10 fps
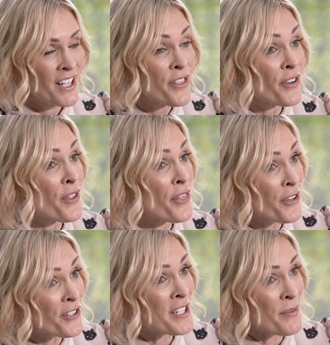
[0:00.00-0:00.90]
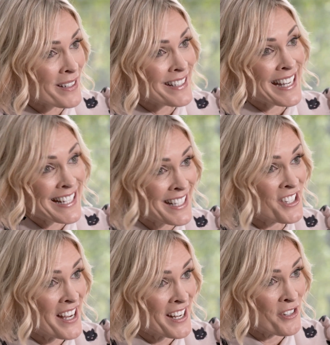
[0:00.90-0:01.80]
There are 31 days
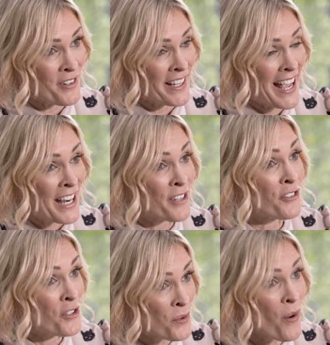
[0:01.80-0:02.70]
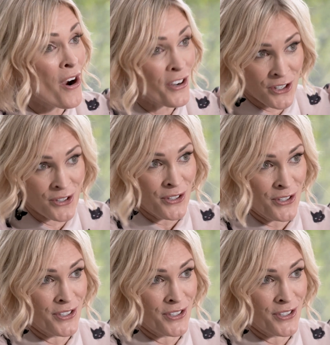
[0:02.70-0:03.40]
in January, and if you are good